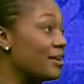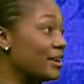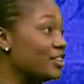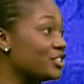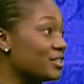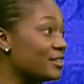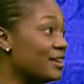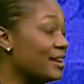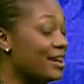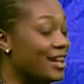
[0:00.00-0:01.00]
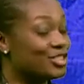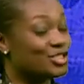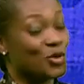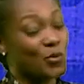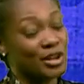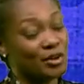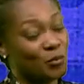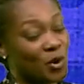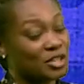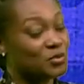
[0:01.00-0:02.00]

a nation. And so we worked